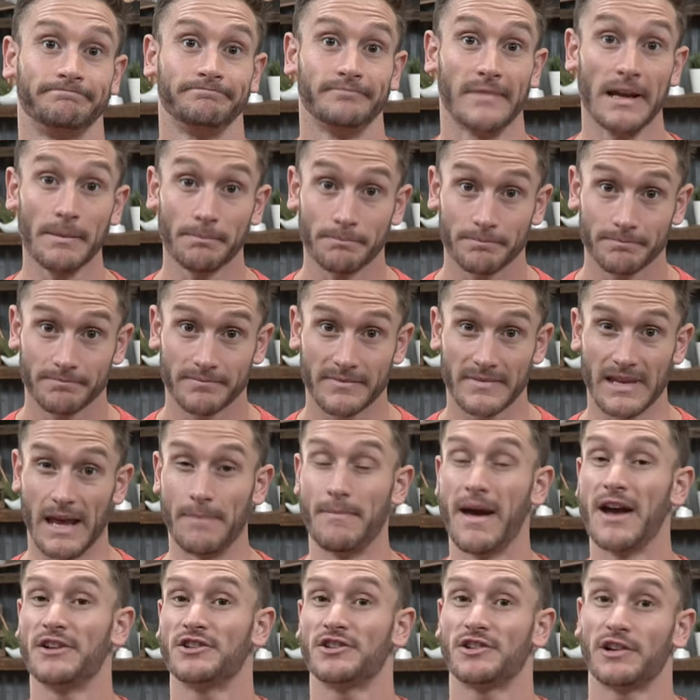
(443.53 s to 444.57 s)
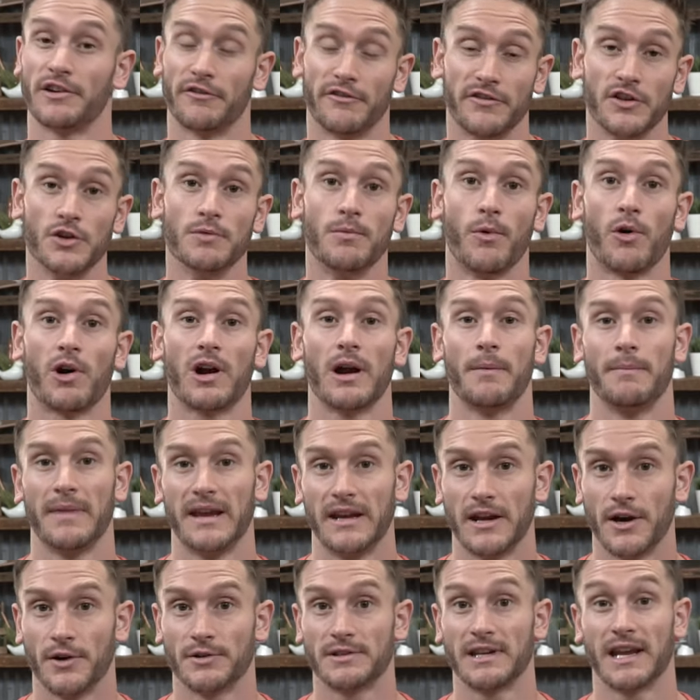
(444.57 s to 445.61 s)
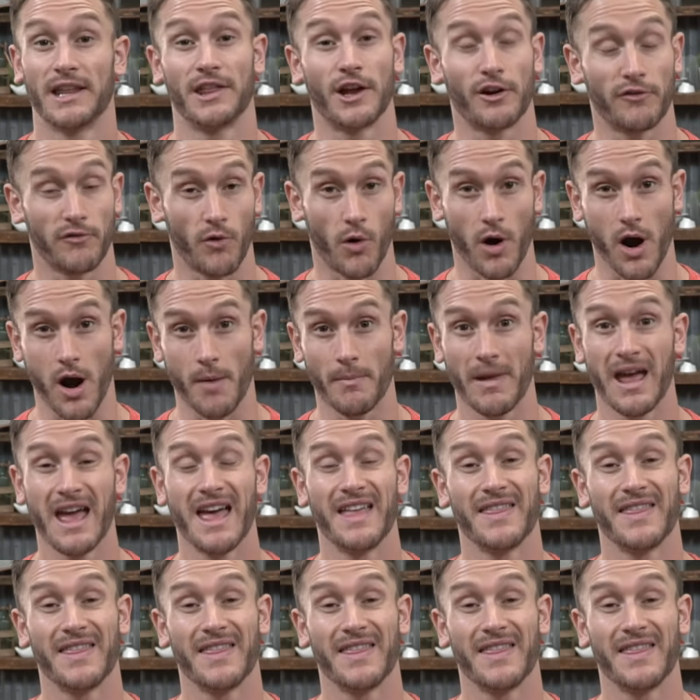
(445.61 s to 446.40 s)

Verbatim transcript: Yep, they measured a few more aminos in their forearm.